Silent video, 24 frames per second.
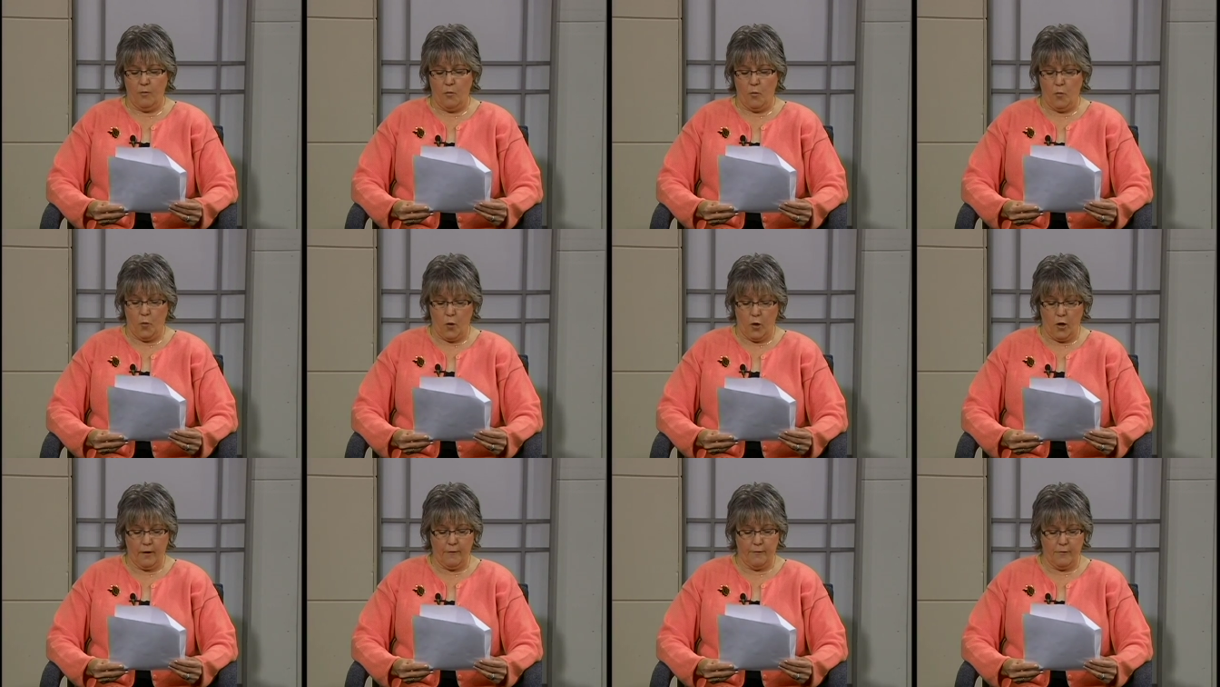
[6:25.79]

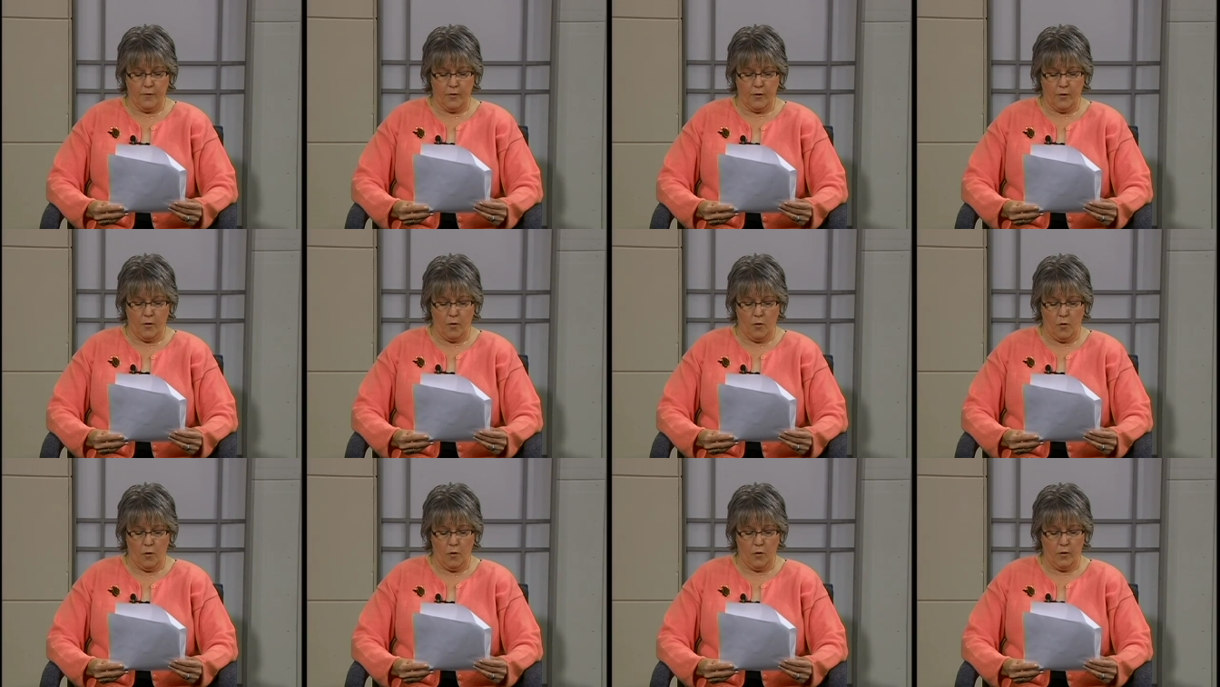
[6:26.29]
work for the
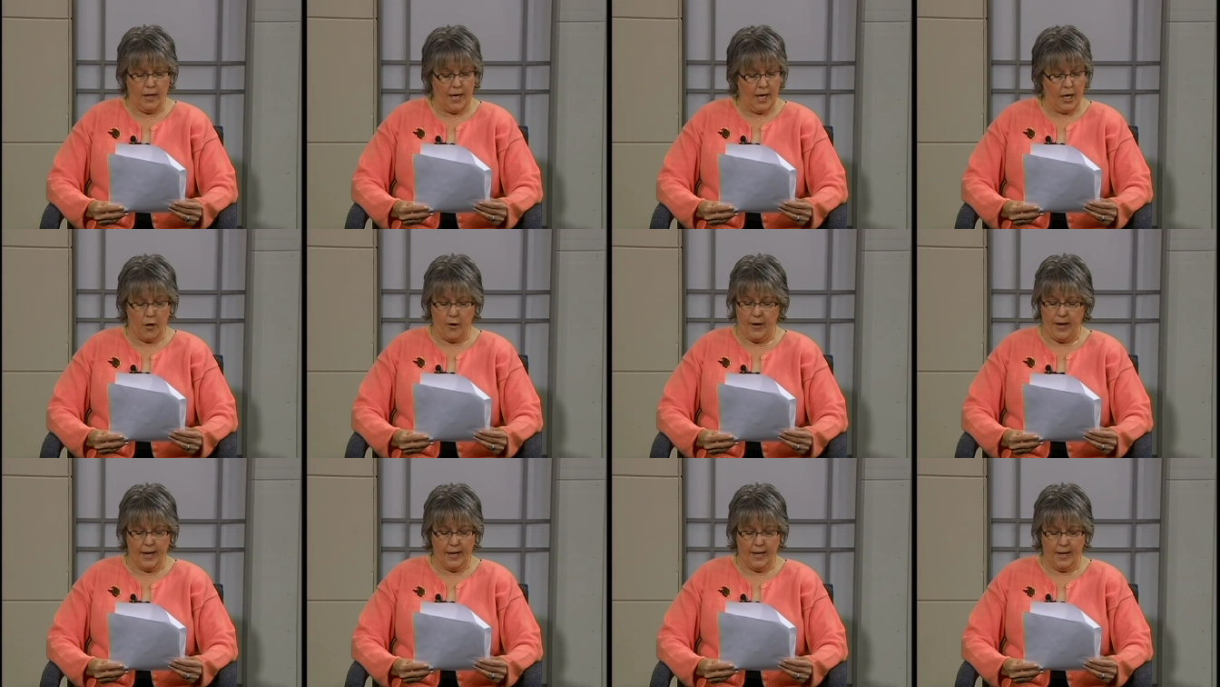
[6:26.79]
whole
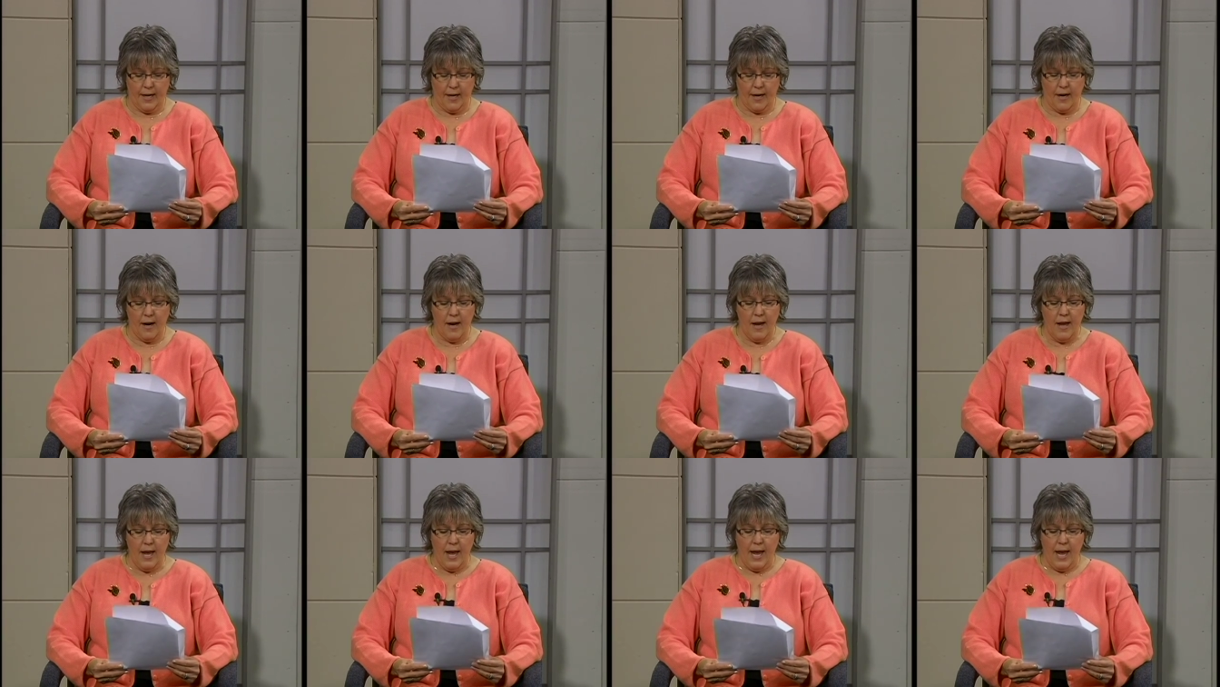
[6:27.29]
area here